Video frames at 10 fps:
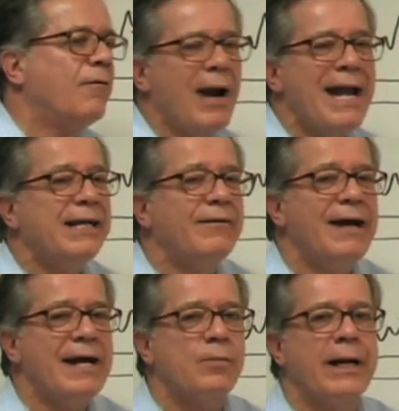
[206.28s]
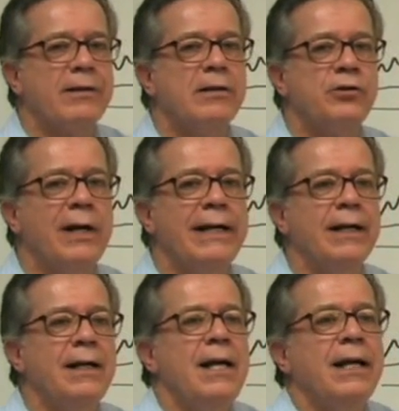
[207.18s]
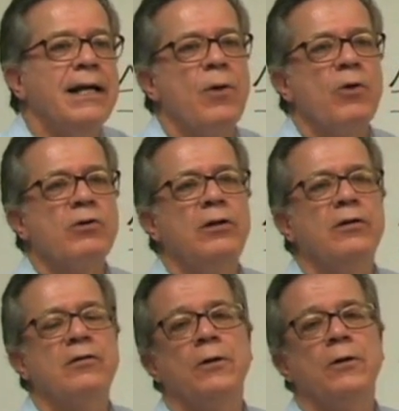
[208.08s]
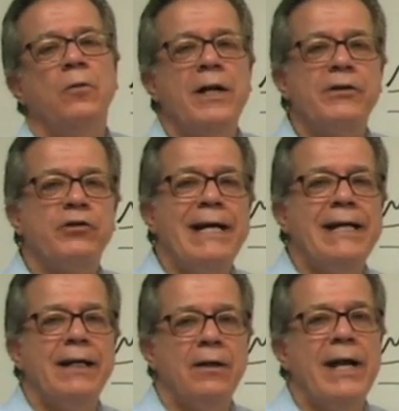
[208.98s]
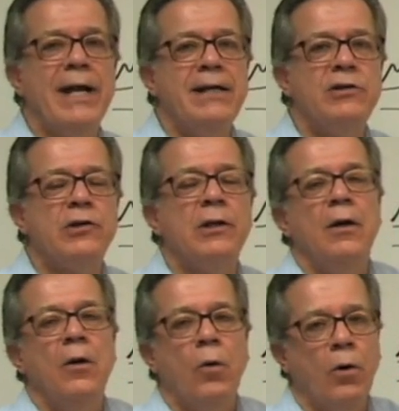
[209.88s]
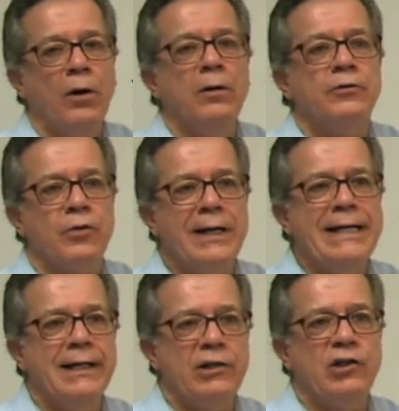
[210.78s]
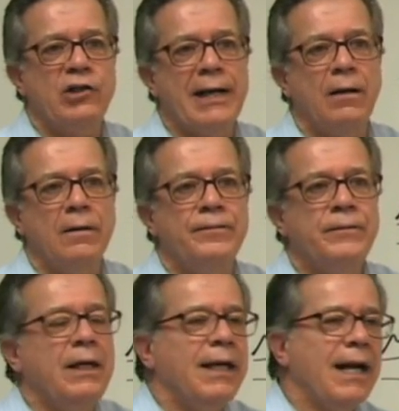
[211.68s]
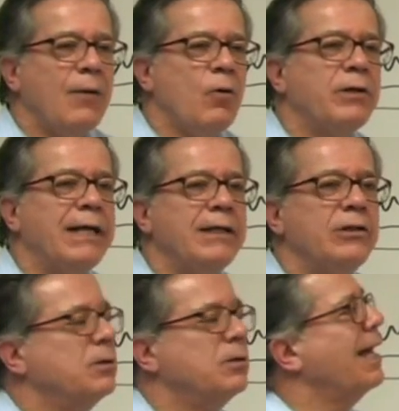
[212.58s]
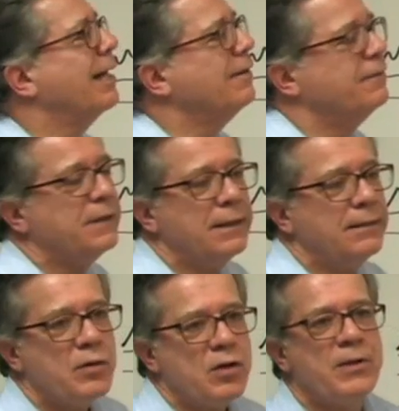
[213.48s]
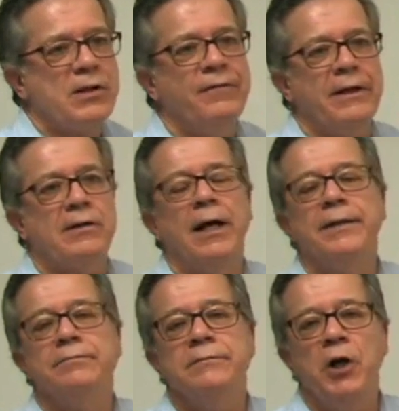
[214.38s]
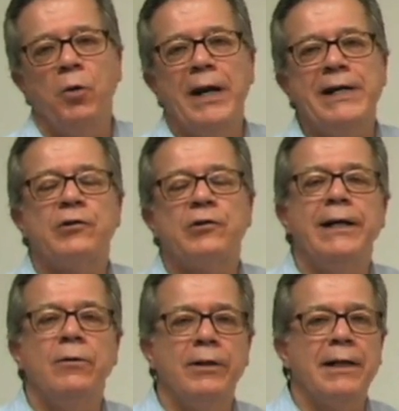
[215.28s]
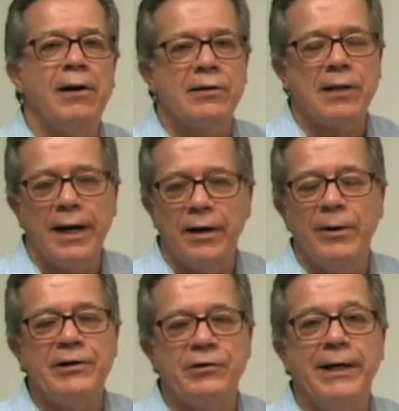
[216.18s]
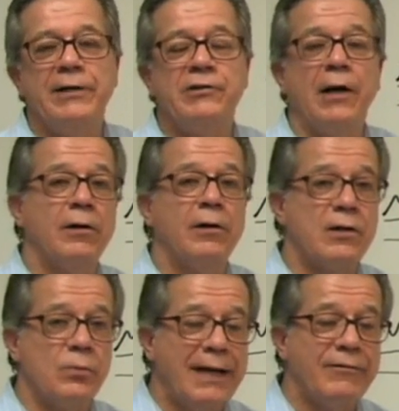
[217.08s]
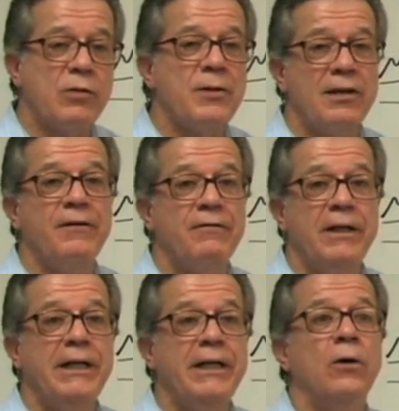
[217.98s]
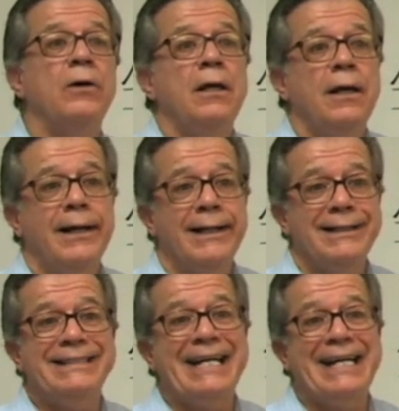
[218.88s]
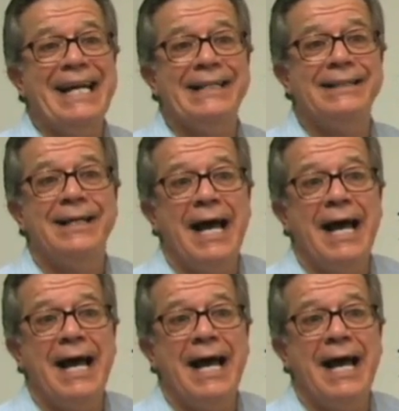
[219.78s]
a variety of aspects of trading, it's most useful when trading in a range or trading in a channel. And I won't get into a lot of specifics on range trading with the RSI or range trading in general, because we have a specific video dedicated to